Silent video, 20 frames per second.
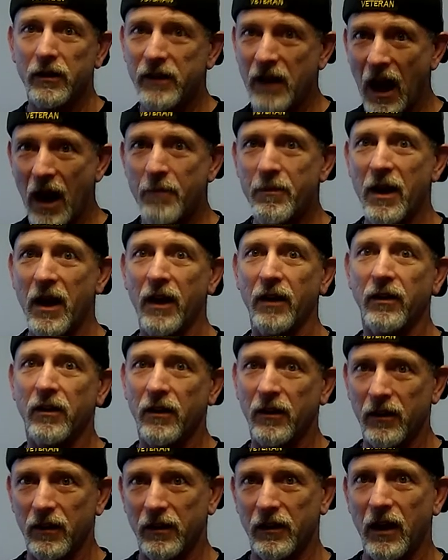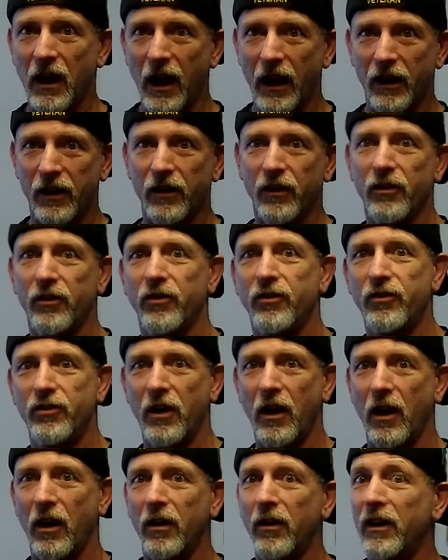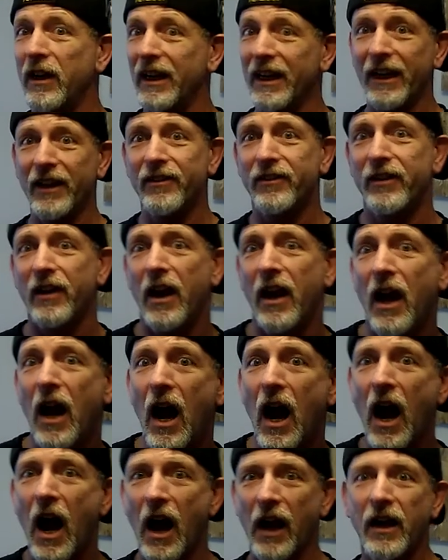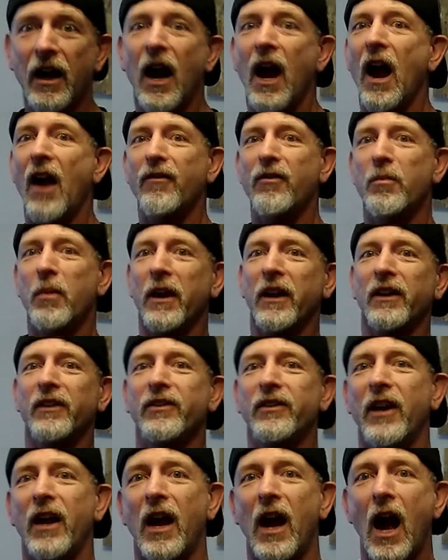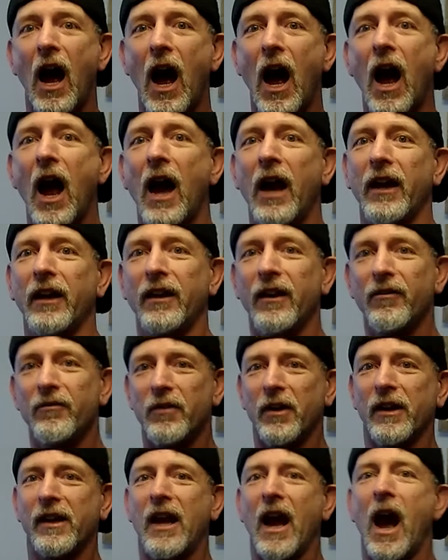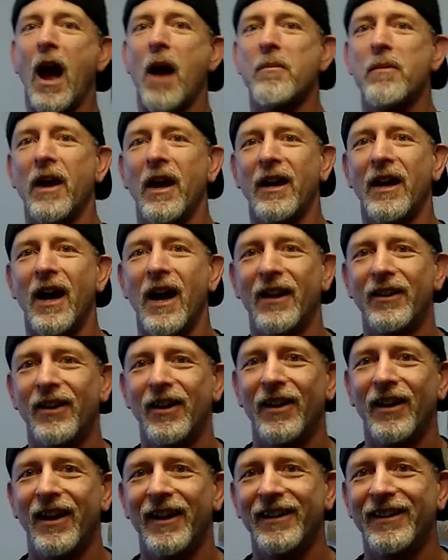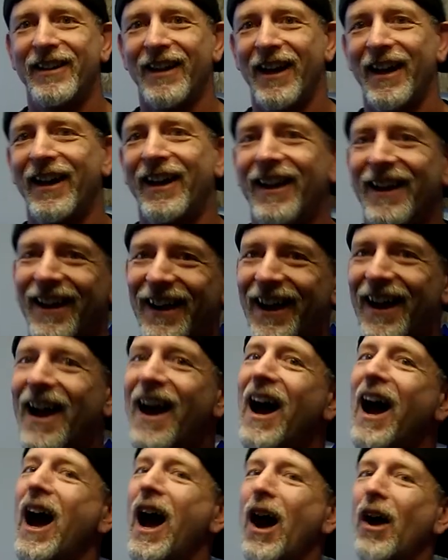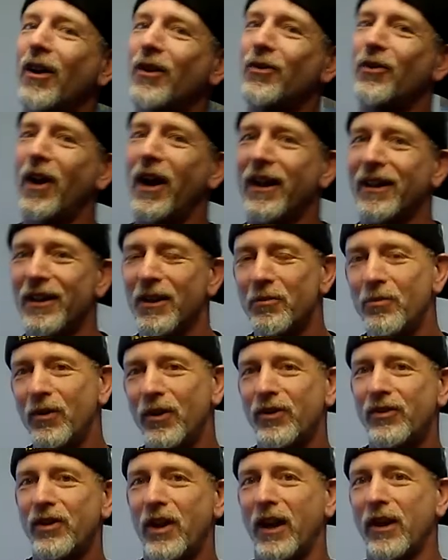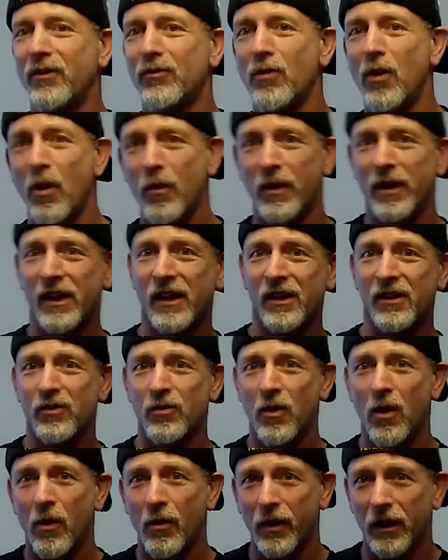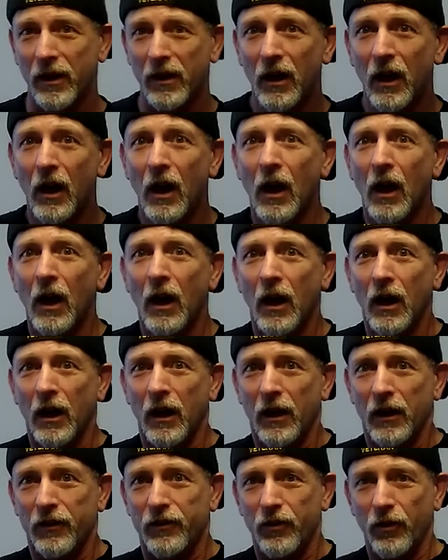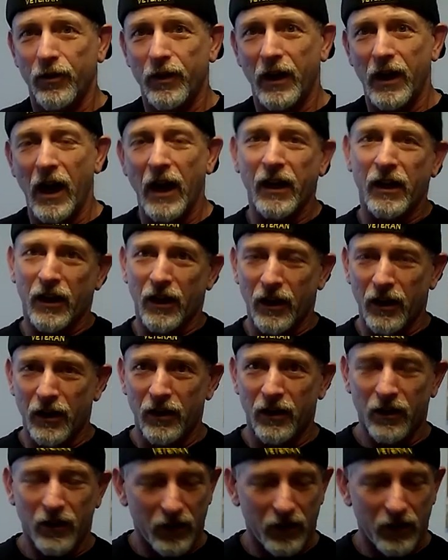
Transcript: comment, like, share, at least say hi. Everybody say hi, give a comment on it like that. I greatly appreciate growing and growing so that I can